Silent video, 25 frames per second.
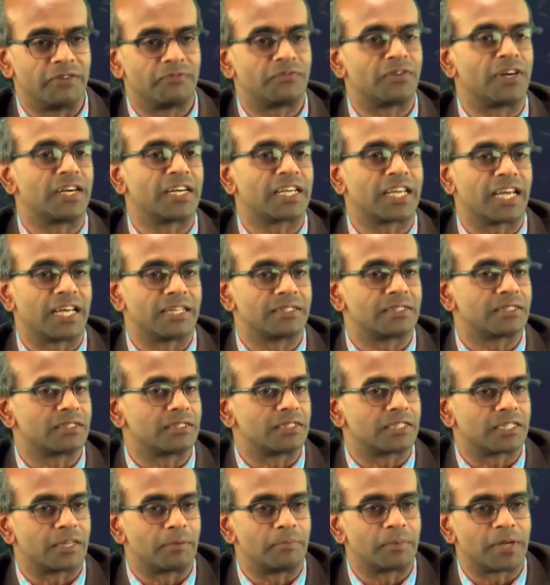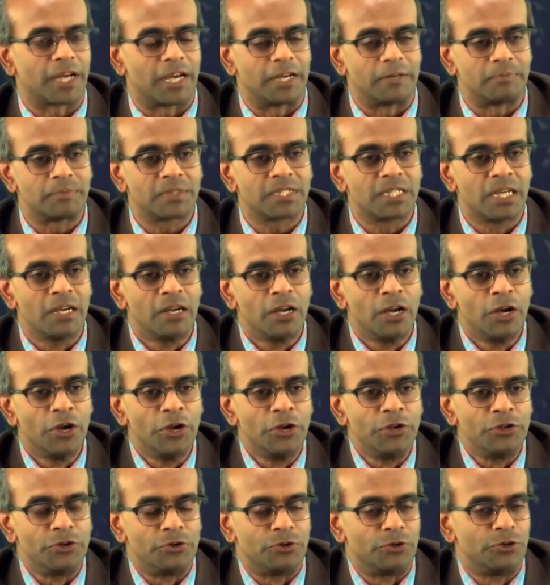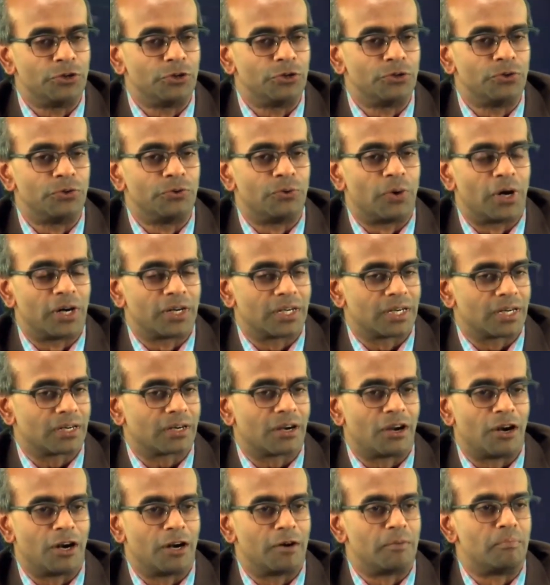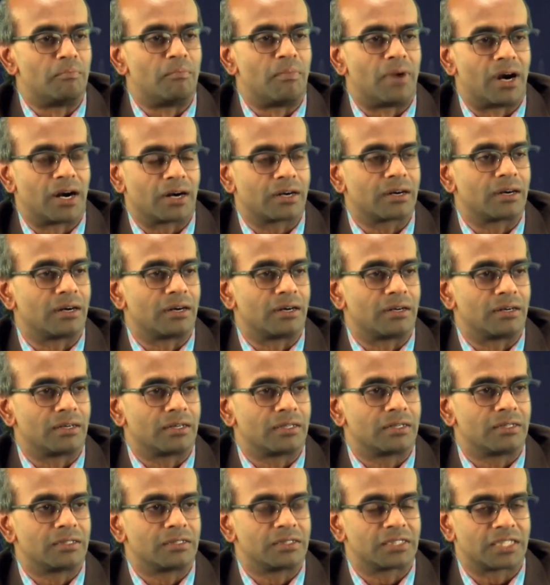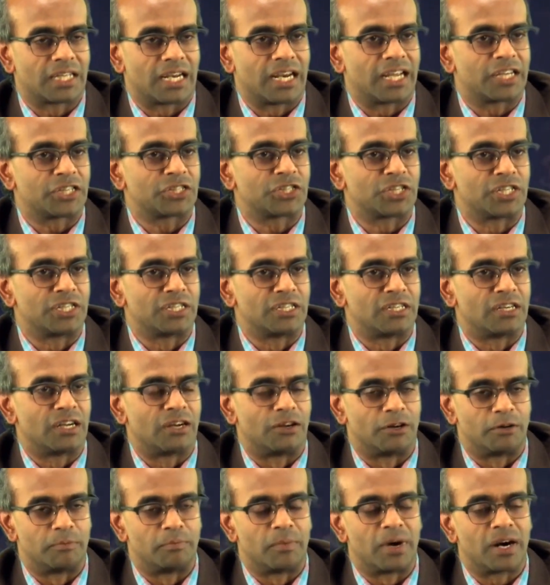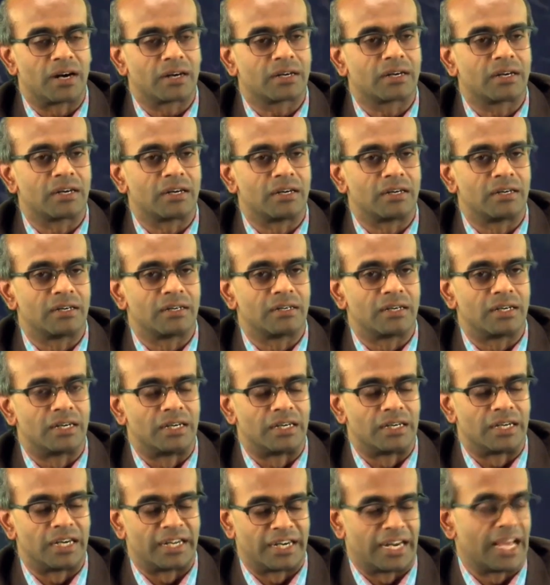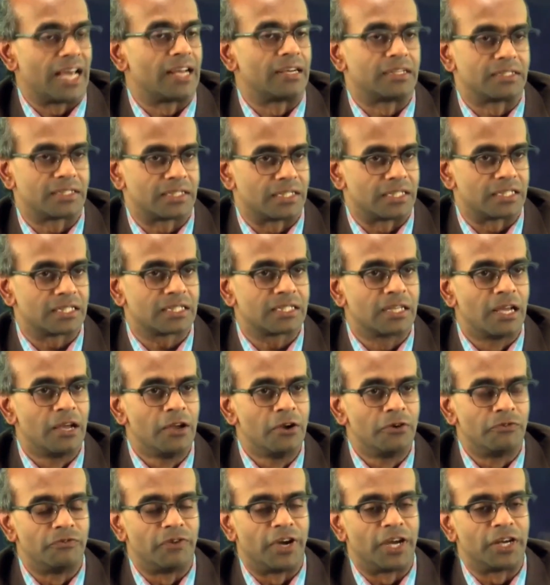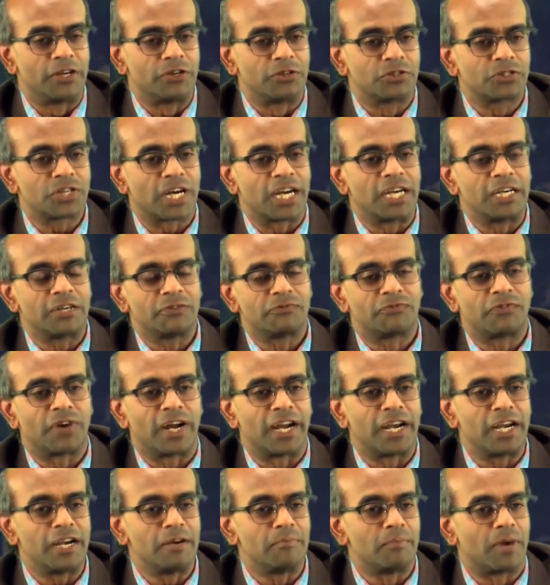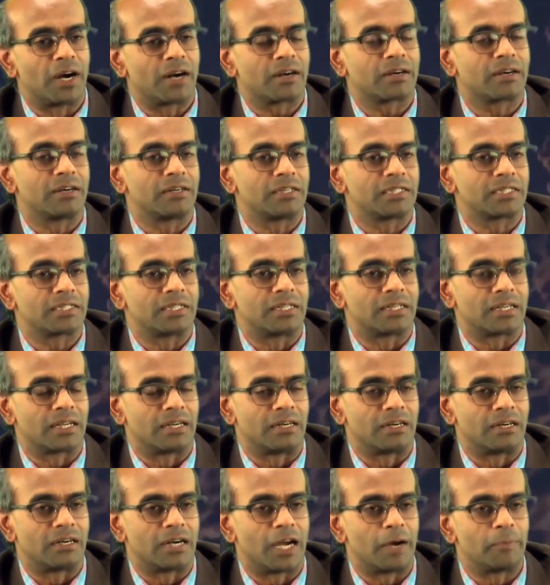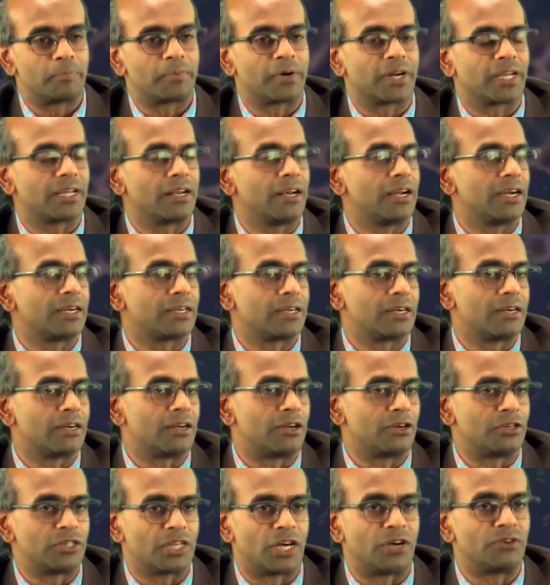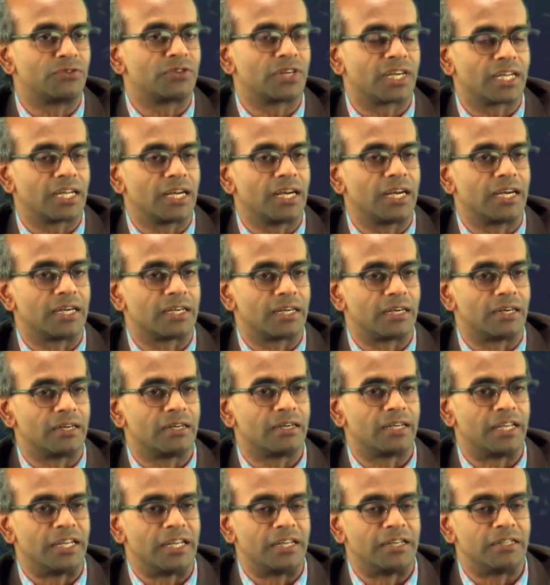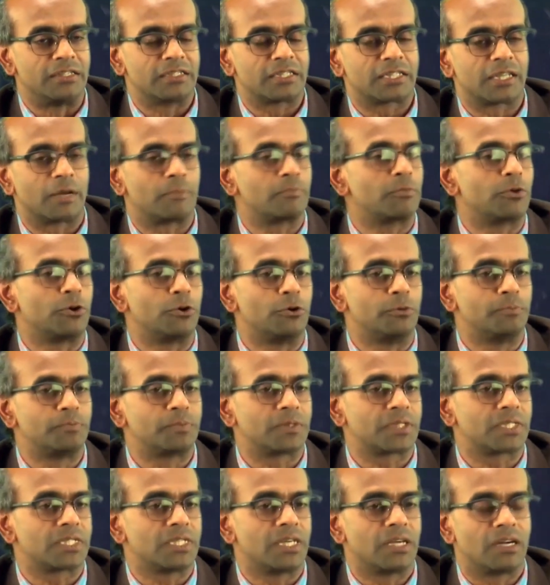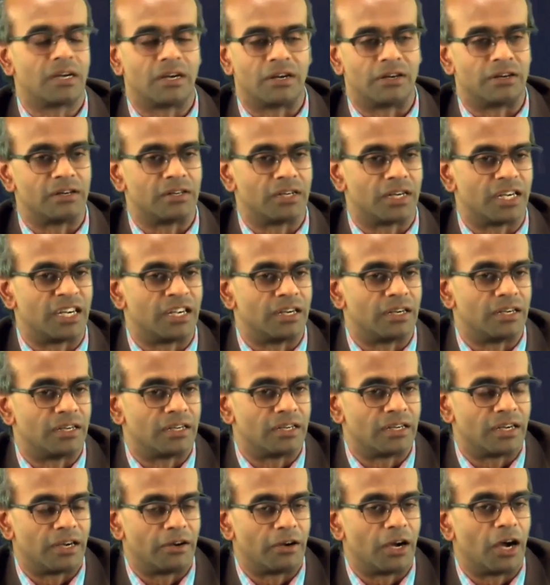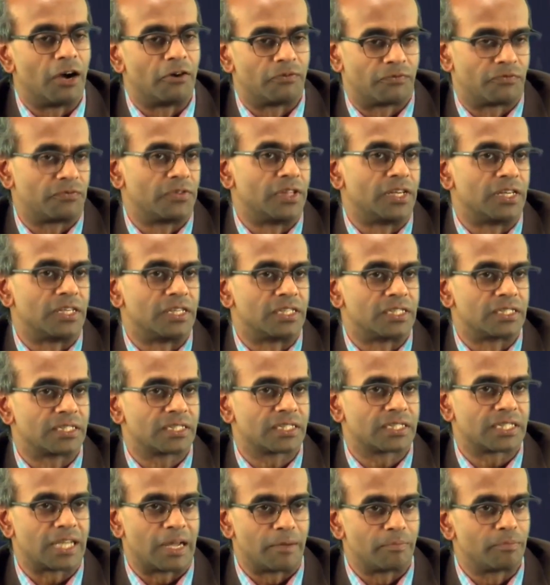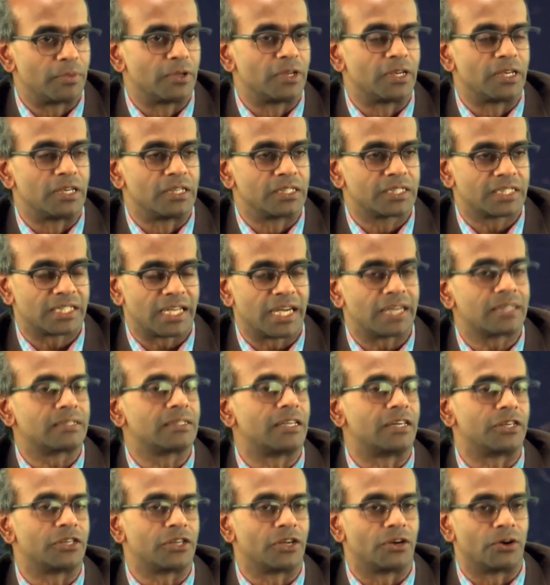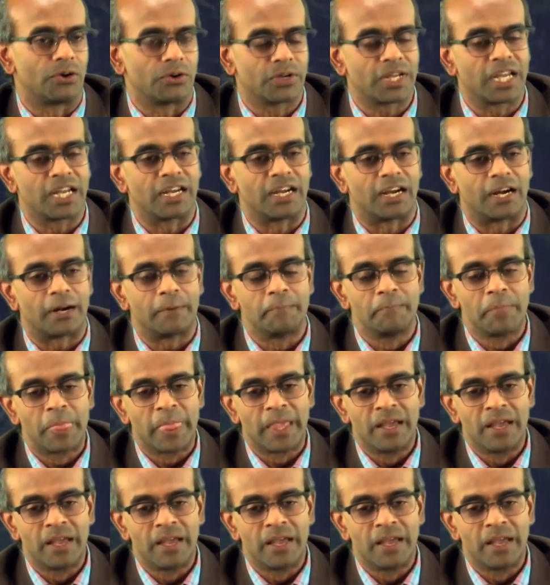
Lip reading: different cancer subtypes, you do what are called marker selection or marker analysis, where you try to find markers that are upregulated or downregulated in subgroups or of the sample set that you are looking at.